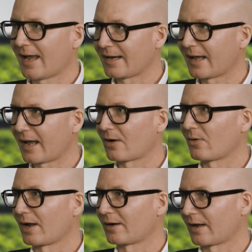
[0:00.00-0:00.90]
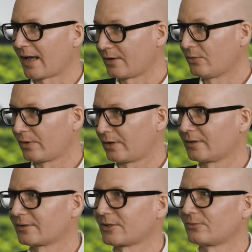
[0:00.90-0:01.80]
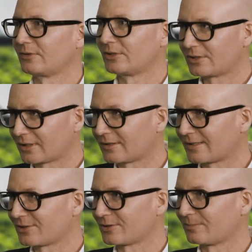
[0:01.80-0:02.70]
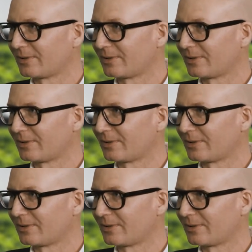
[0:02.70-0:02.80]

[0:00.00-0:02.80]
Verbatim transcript: anyhow and anywhere. So digitalization